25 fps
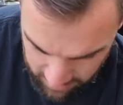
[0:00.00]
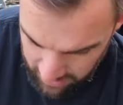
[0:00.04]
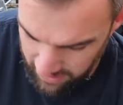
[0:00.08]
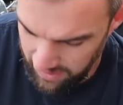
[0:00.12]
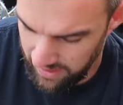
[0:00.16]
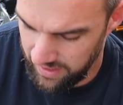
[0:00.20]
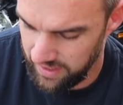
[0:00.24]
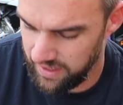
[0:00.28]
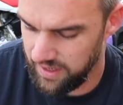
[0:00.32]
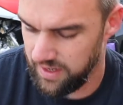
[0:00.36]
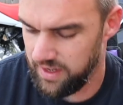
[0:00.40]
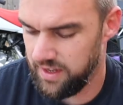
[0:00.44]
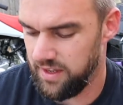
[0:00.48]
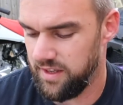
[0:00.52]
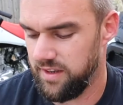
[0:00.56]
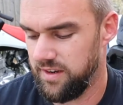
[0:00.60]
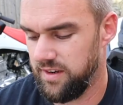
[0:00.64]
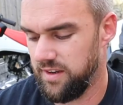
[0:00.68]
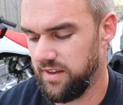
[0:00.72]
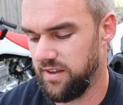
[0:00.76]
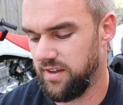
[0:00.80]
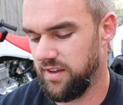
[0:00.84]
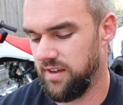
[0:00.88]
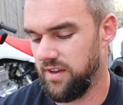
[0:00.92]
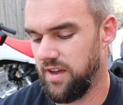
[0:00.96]
And
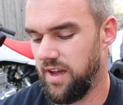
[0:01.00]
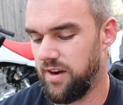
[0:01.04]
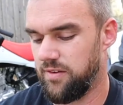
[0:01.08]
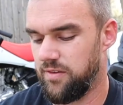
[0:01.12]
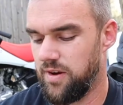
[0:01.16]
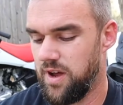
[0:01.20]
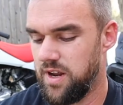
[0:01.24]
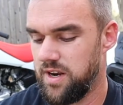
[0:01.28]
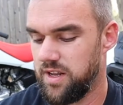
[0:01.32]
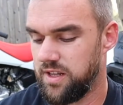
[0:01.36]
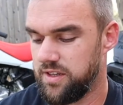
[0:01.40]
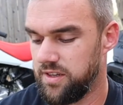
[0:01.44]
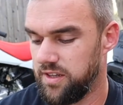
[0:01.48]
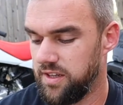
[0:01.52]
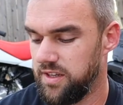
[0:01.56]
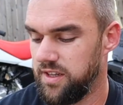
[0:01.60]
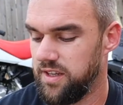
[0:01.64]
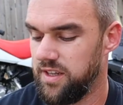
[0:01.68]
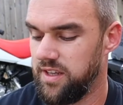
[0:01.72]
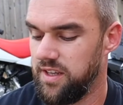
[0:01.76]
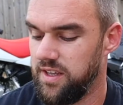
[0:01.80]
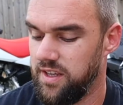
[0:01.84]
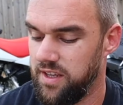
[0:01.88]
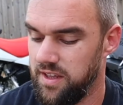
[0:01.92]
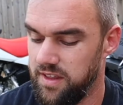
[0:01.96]

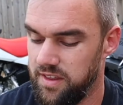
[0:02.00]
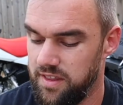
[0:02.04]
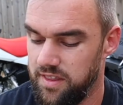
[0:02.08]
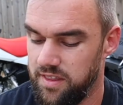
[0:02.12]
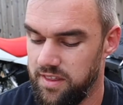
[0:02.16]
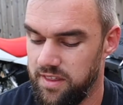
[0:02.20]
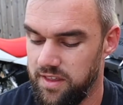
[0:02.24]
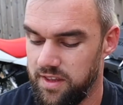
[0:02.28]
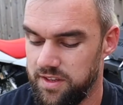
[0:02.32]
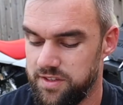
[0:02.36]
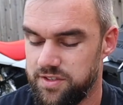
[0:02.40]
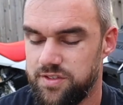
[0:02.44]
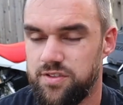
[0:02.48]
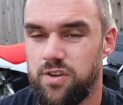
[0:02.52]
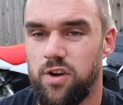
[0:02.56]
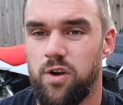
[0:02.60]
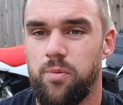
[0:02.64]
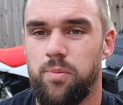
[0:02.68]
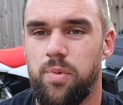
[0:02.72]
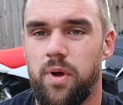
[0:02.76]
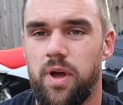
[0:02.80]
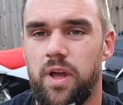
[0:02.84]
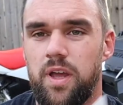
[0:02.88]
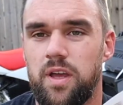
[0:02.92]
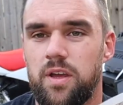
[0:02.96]
ironically, this
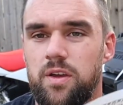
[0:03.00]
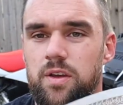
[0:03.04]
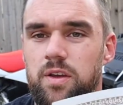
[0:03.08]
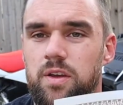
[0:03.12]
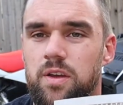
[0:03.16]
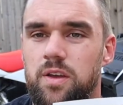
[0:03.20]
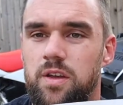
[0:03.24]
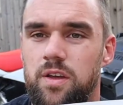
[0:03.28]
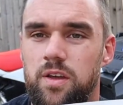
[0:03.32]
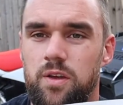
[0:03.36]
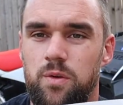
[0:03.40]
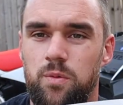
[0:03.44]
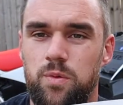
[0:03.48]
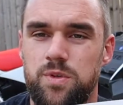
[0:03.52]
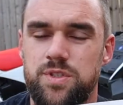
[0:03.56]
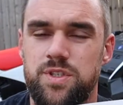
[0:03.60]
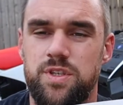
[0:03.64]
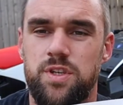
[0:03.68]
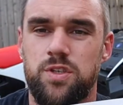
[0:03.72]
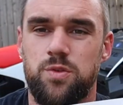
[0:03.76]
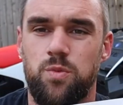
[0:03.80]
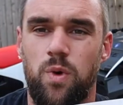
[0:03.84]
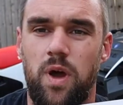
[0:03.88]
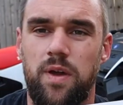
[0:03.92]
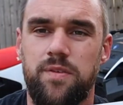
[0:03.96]
dirt bike was in
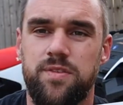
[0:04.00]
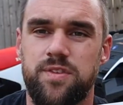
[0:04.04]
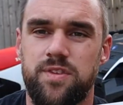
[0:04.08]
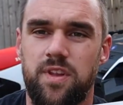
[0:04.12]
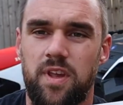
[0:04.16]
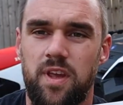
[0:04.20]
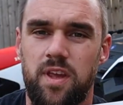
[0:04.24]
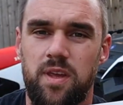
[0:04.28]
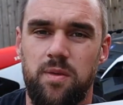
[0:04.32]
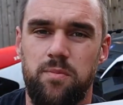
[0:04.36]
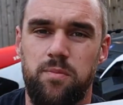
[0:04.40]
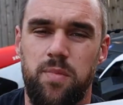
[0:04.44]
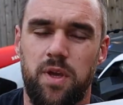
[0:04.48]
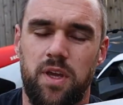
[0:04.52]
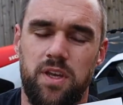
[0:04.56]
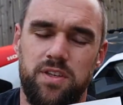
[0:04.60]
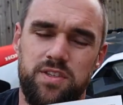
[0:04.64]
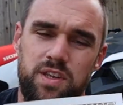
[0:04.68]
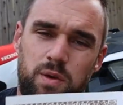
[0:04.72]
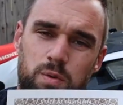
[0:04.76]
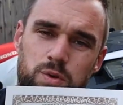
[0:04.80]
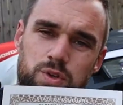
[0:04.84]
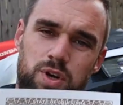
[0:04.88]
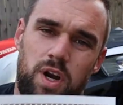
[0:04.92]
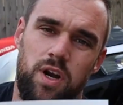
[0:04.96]
his wife's name because
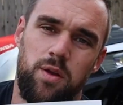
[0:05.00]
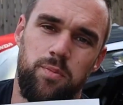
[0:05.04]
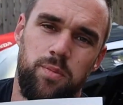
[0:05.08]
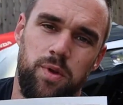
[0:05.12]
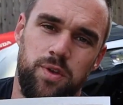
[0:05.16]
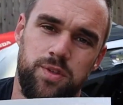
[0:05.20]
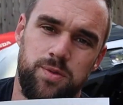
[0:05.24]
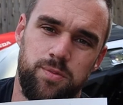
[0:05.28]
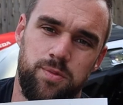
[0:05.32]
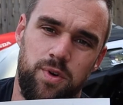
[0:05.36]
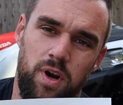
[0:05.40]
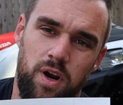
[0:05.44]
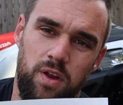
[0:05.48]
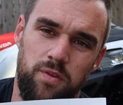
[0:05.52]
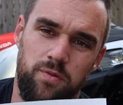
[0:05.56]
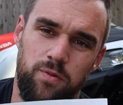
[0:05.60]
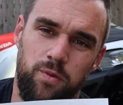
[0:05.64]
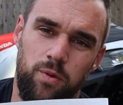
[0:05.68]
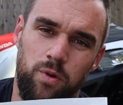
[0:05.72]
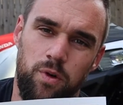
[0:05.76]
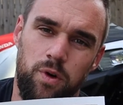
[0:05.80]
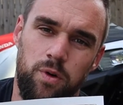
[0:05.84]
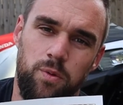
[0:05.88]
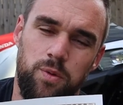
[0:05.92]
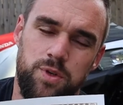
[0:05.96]
they were trying to build some credit
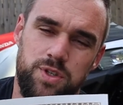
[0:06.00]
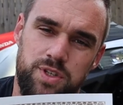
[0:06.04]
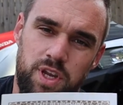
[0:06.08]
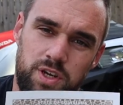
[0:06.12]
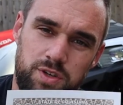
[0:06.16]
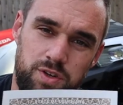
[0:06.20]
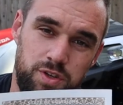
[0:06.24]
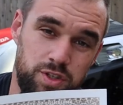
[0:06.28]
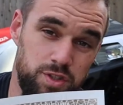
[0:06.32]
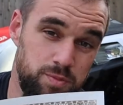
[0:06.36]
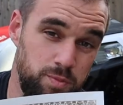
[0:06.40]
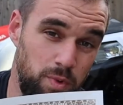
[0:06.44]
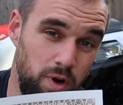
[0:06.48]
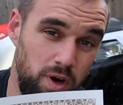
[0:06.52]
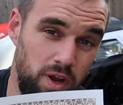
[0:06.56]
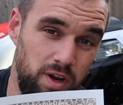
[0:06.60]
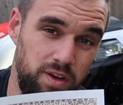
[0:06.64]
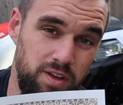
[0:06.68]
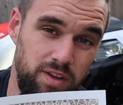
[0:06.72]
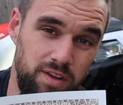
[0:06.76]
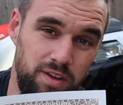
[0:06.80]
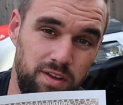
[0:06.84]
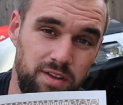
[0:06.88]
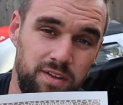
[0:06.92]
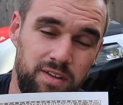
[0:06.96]
for her, which is actually a smart
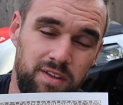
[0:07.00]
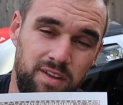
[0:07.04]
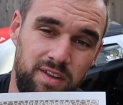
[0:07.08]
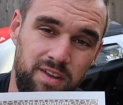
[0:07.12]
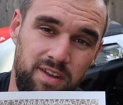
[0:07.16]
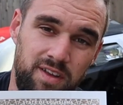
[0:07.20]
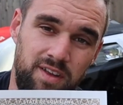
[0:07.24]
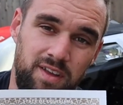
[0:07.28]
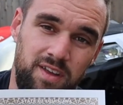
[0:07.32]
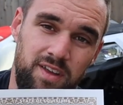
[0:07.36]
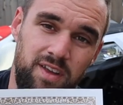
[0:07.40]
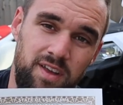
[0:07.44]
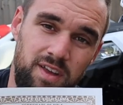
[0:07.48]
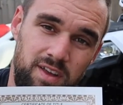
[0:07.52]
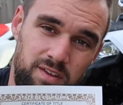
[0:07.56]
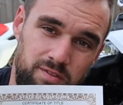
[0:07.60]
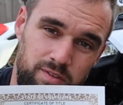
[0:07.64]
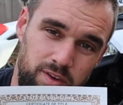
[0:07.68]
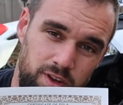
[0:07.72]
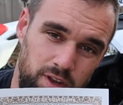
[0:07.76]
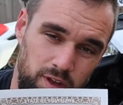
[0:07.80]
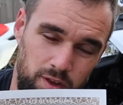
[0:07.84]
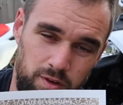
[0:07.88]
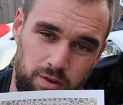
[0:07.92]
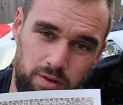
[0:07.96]
idea. If
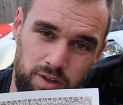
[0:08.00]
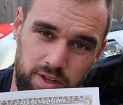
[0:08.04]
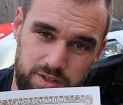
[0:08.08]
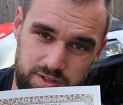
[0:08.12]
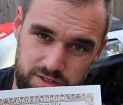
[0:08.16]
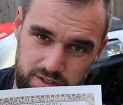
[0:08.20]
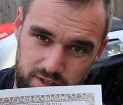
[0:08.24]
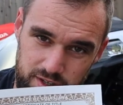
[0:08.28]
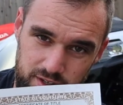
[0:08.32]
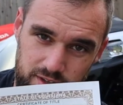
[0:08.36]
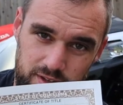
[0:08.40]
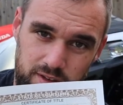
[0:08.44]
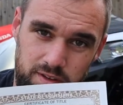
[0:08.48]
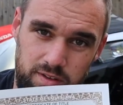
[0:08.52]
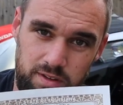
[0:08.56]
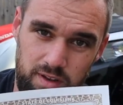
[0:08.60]
any of y'all are listening,